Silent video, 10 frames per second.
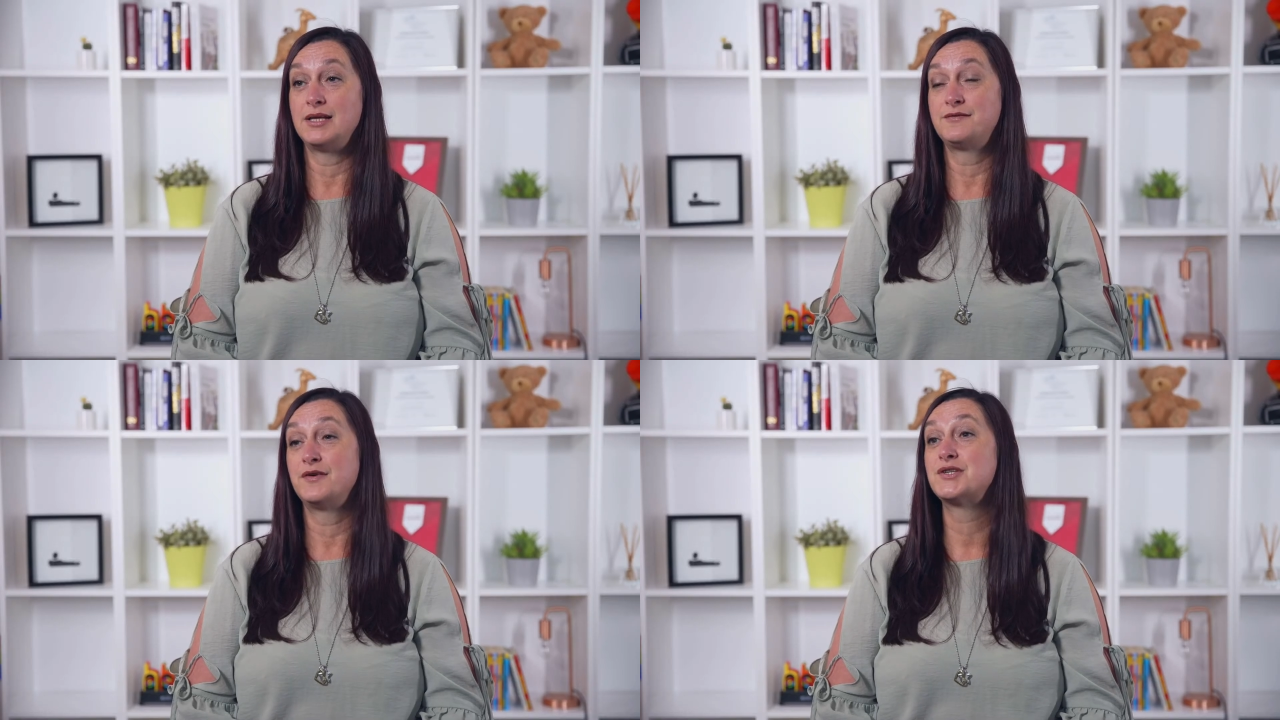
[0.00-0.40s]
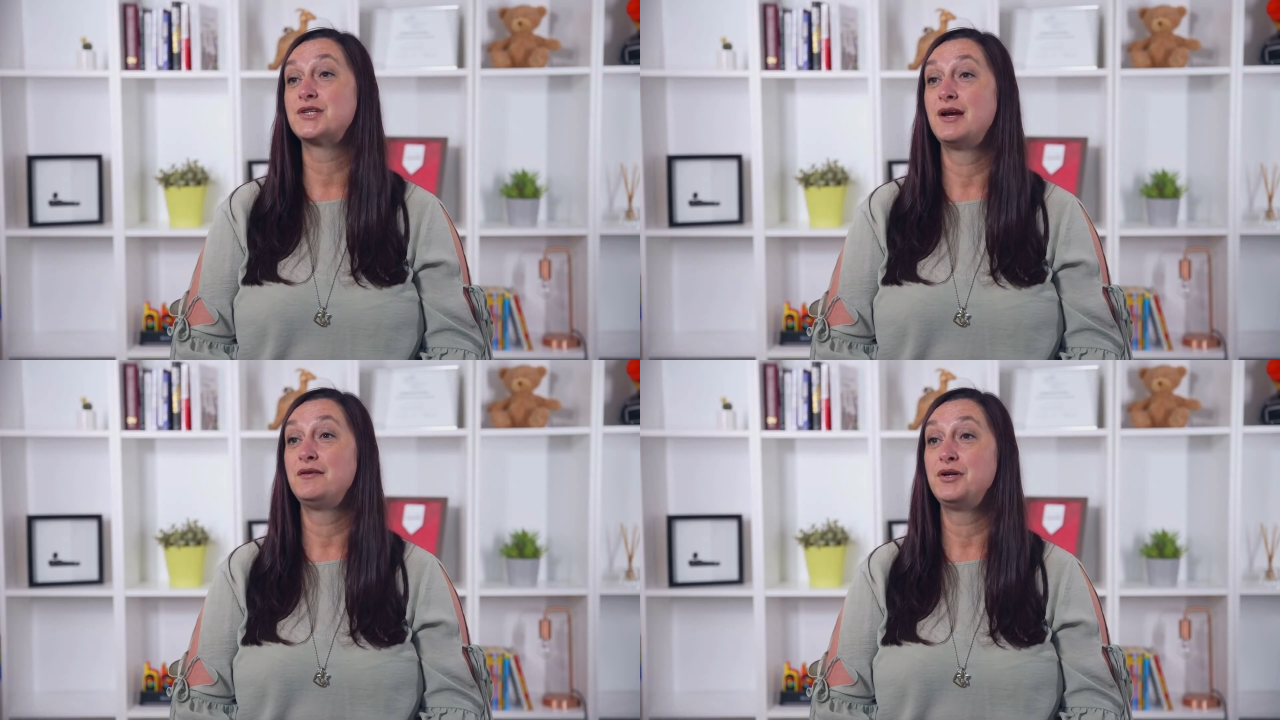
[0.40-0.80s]
As a foster
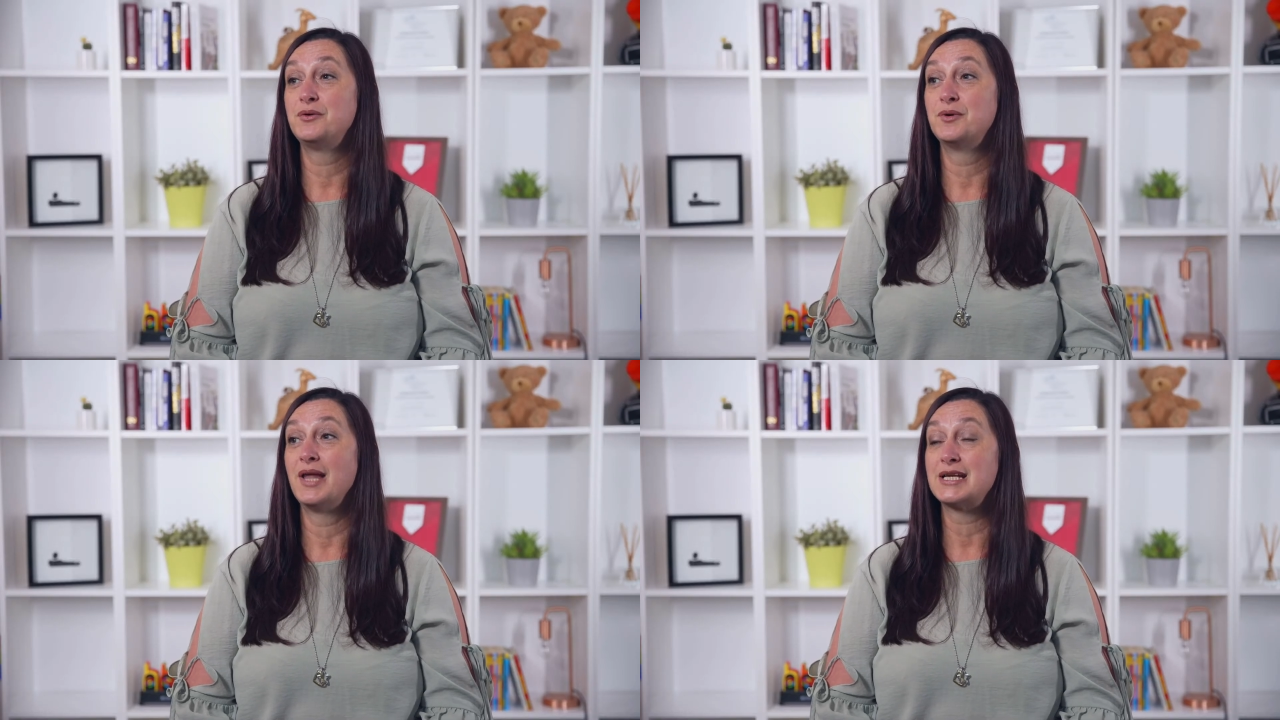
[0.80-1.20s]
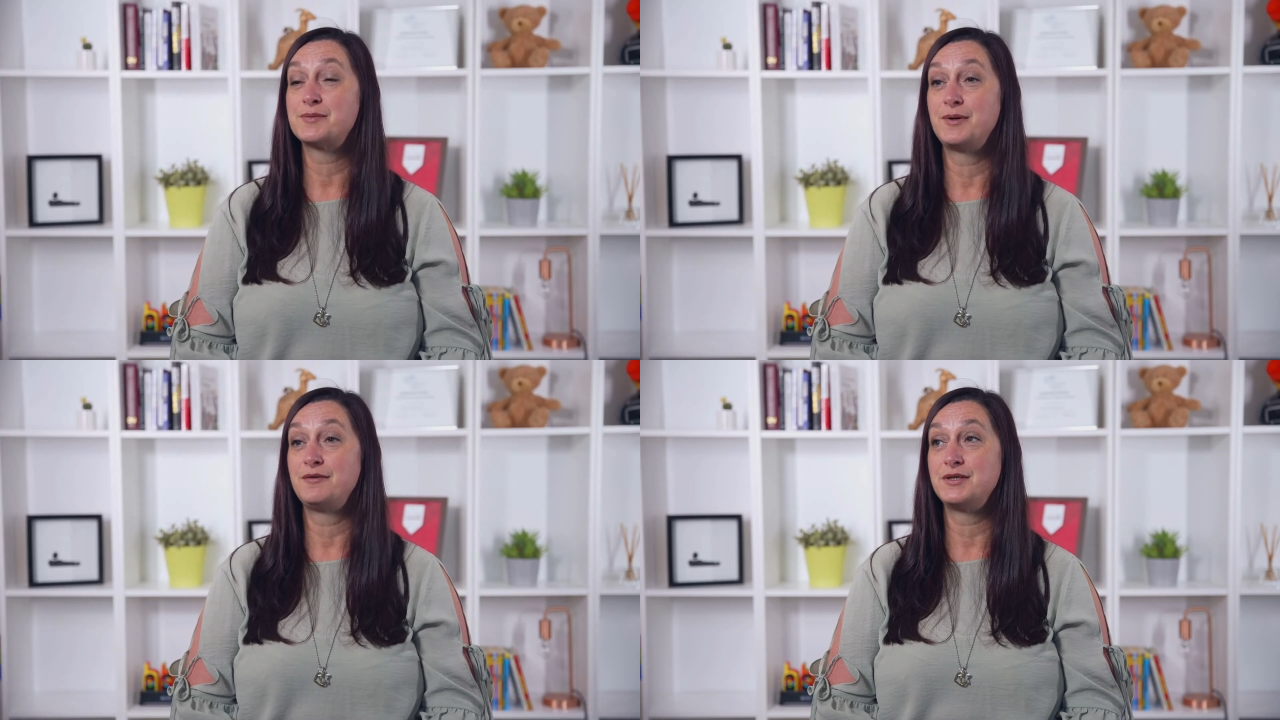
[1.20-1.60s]
carer, you will
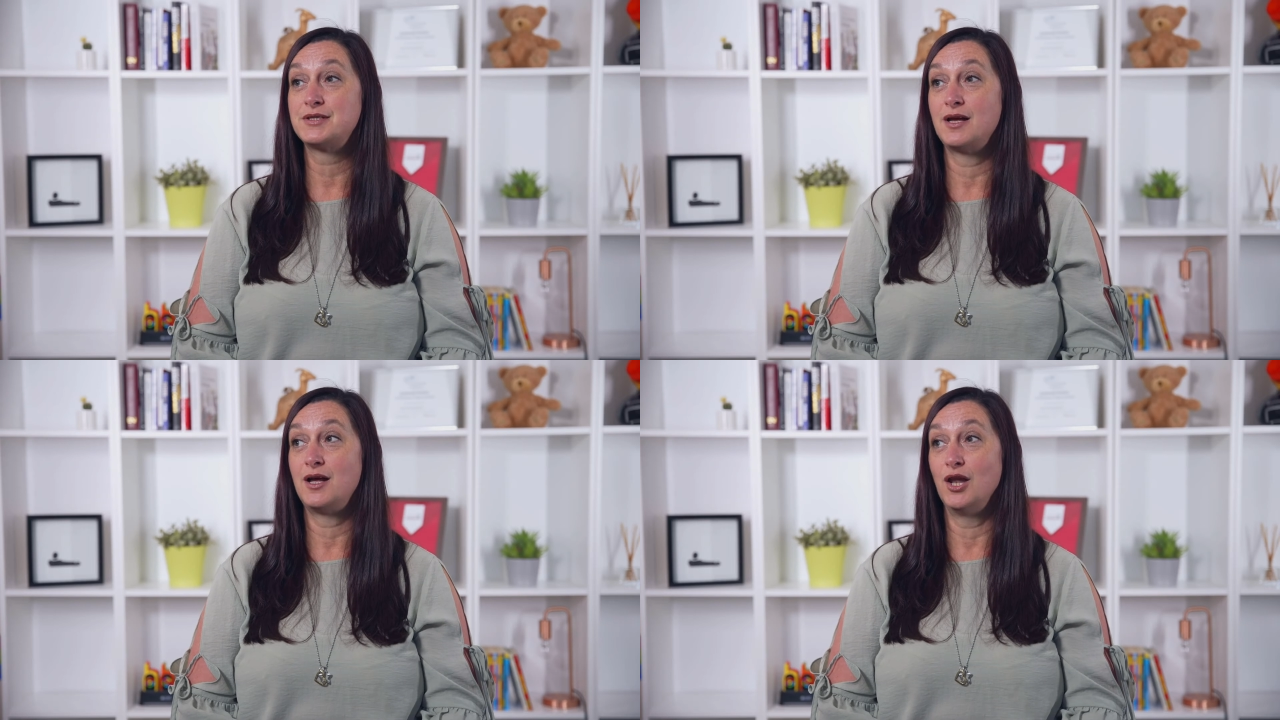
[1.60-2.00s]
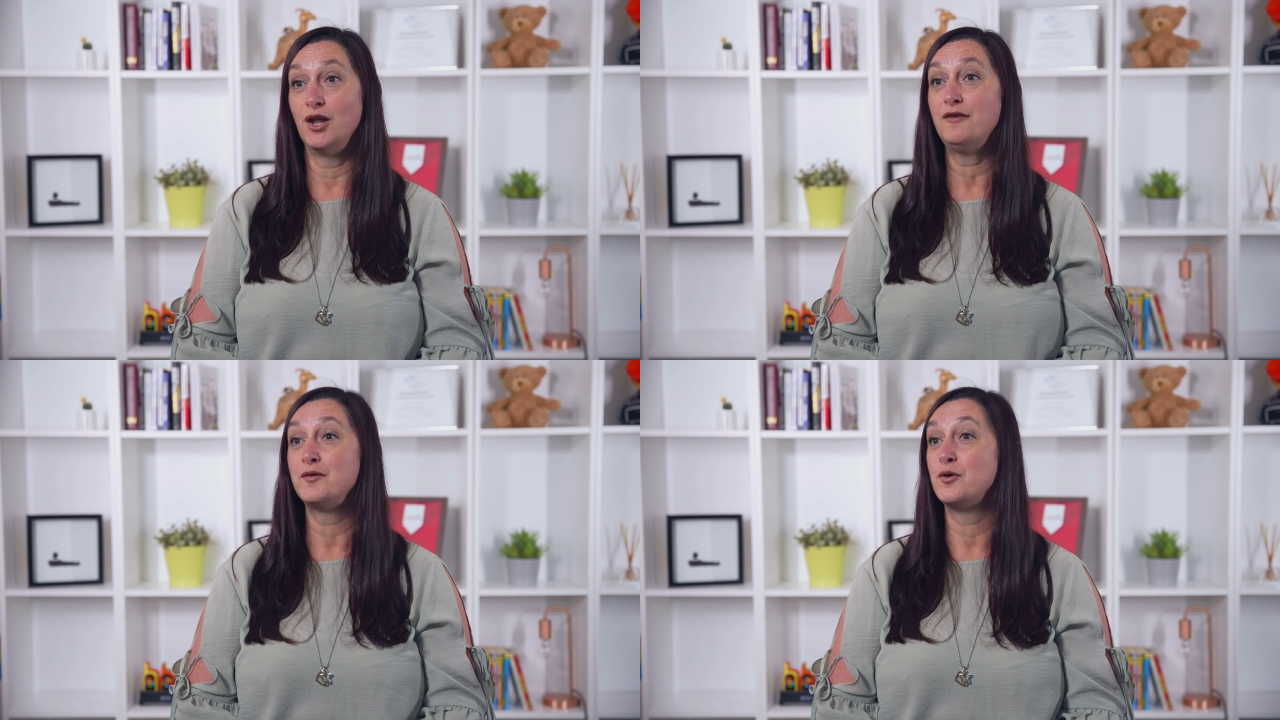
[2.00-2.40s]
experience a
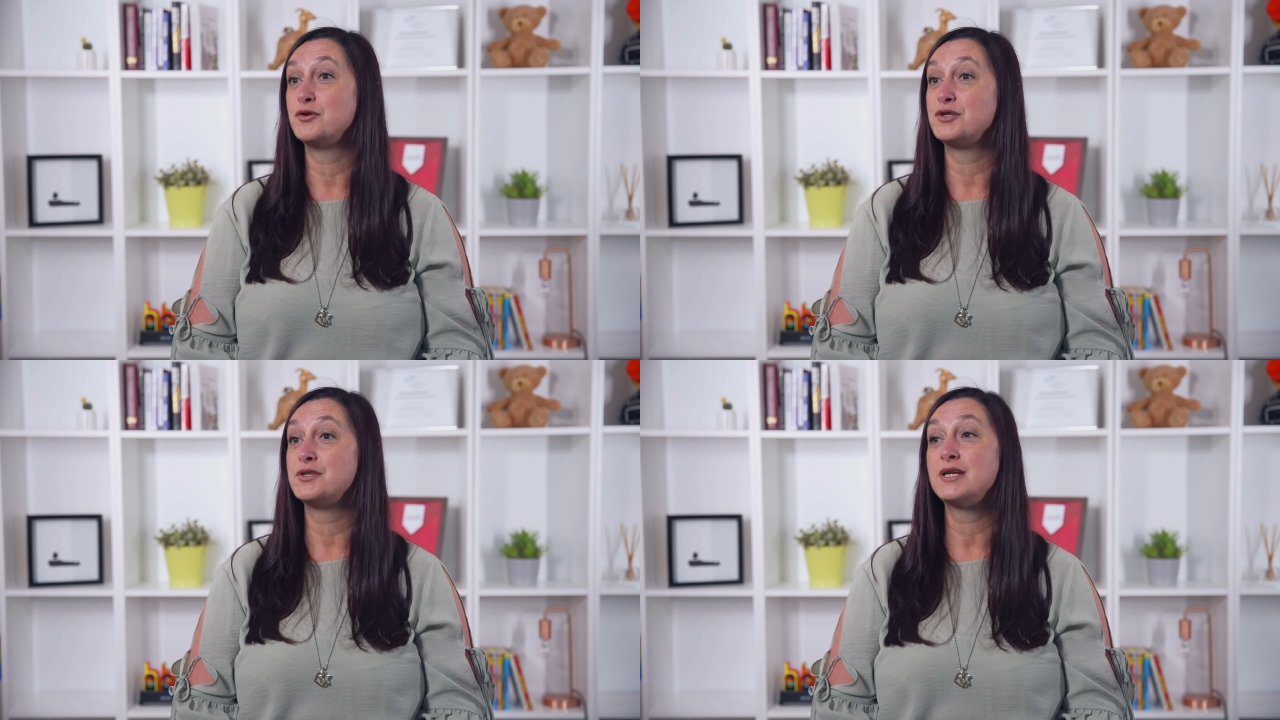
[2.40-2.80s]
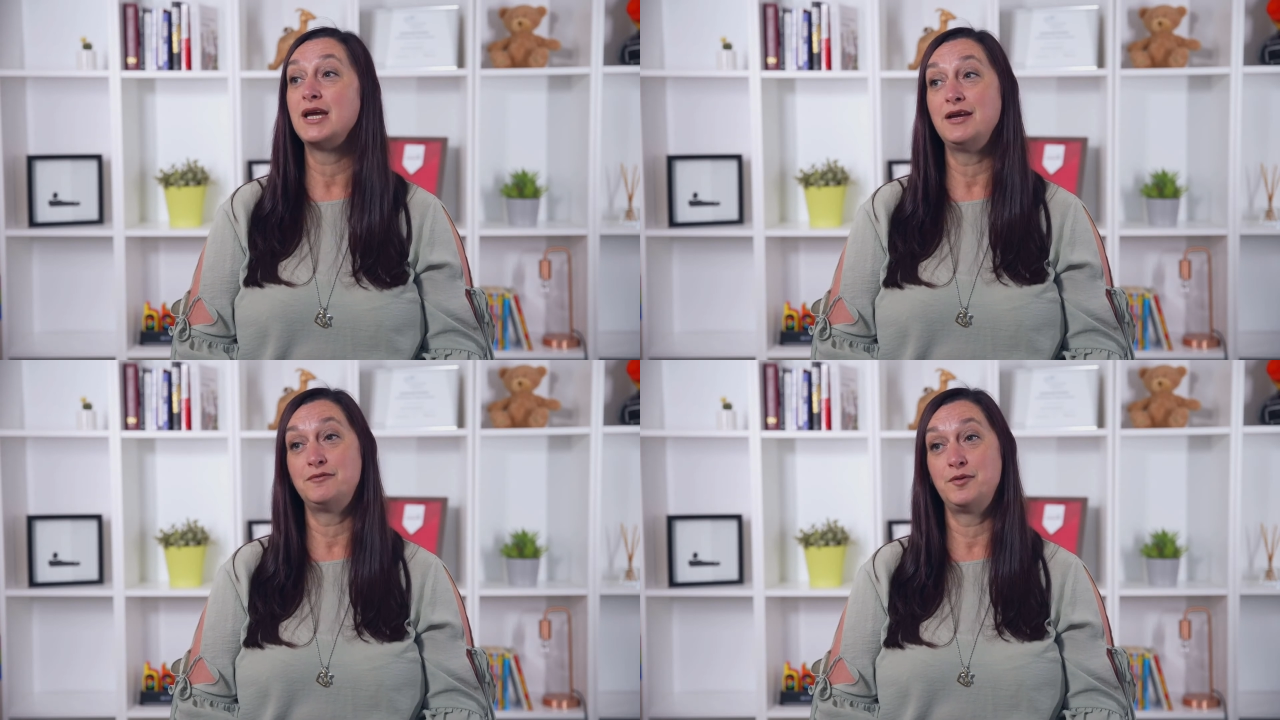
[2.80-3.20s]
lot of emotions
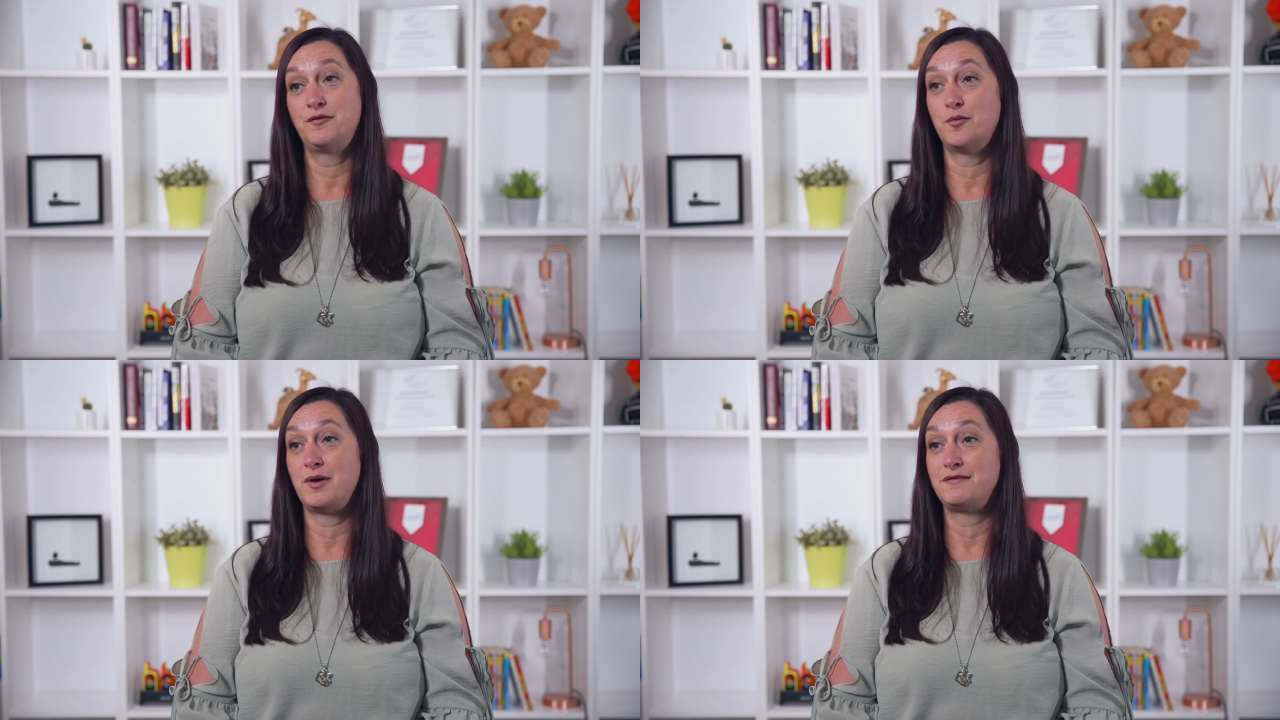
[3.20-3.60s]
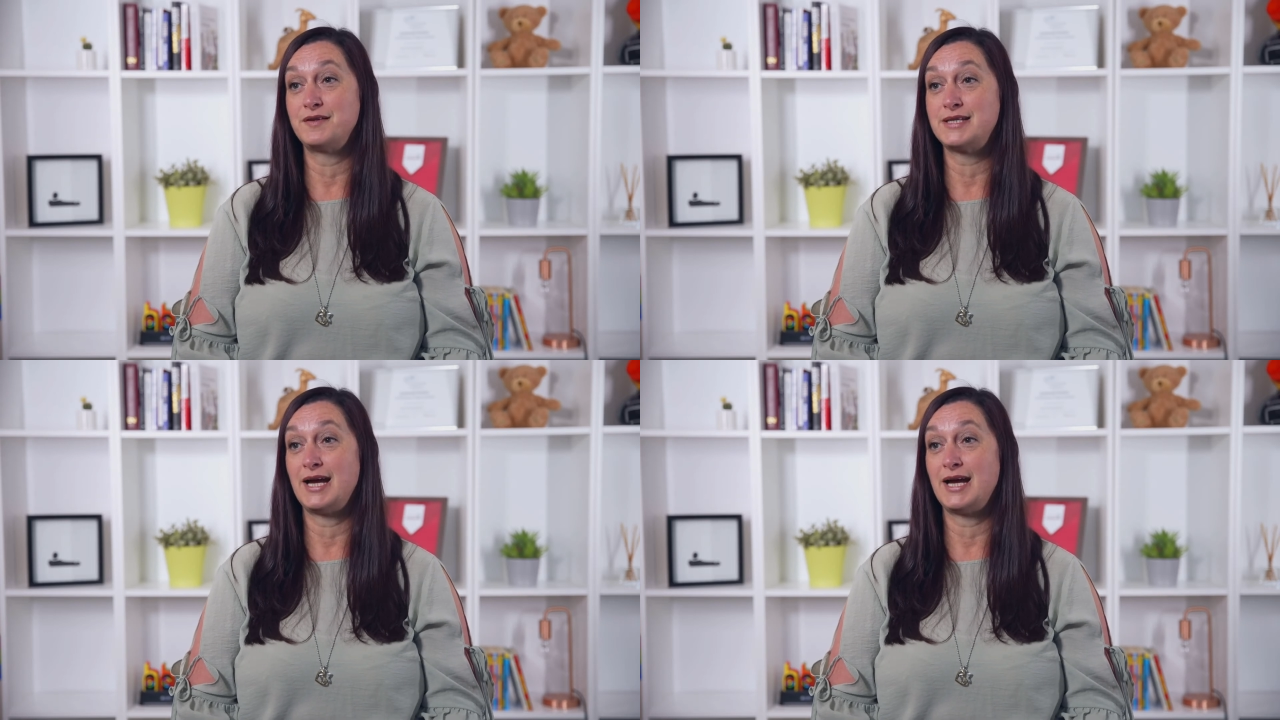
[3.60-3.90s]
even before breakfast